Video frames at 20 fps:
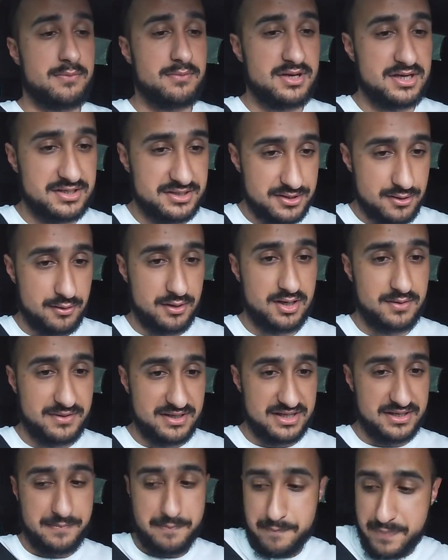I mean, it's not going to
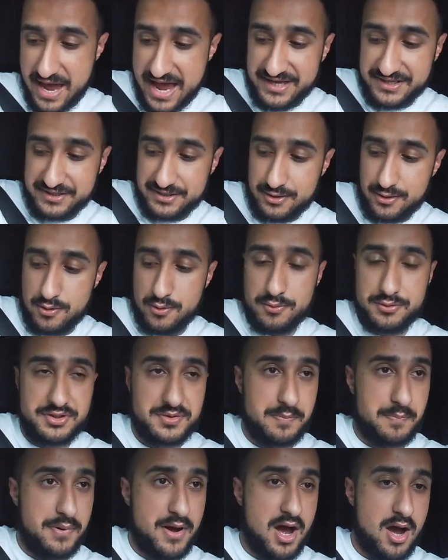be the best
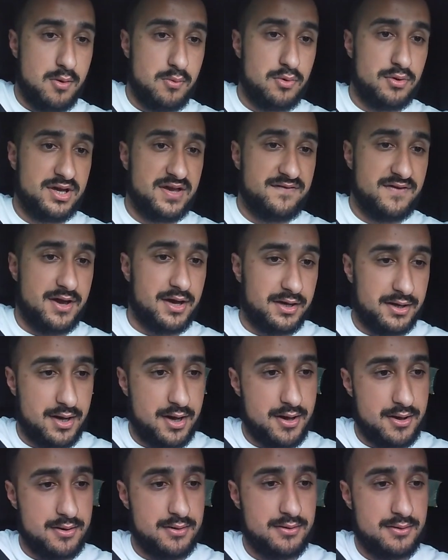launch, but we'll give it a
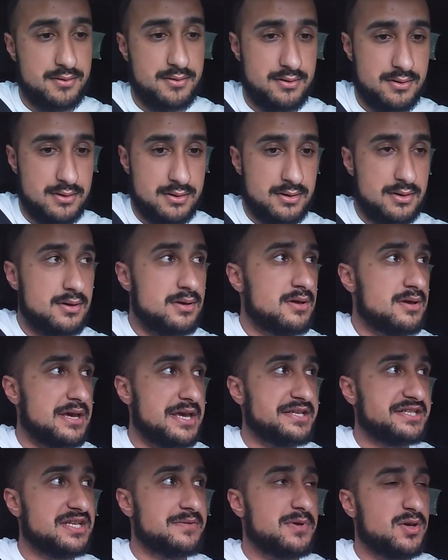go.
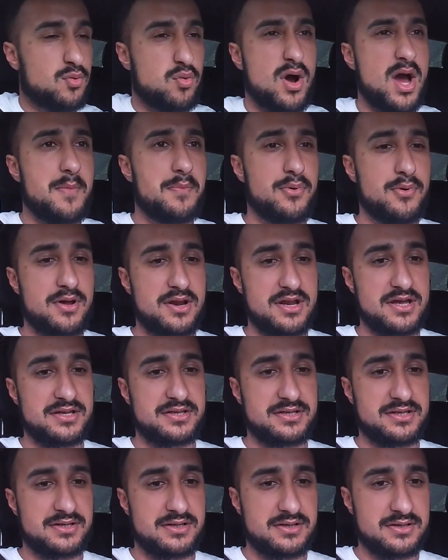It's going to be quite
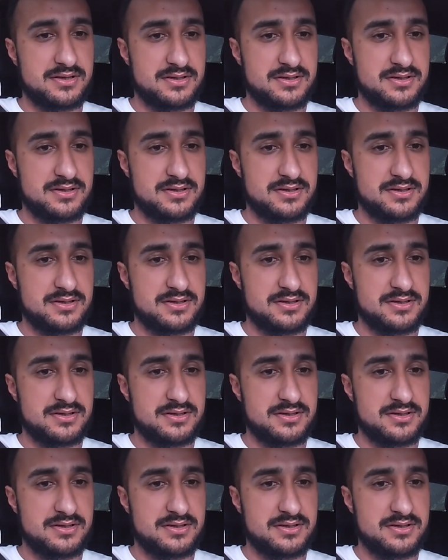pointless.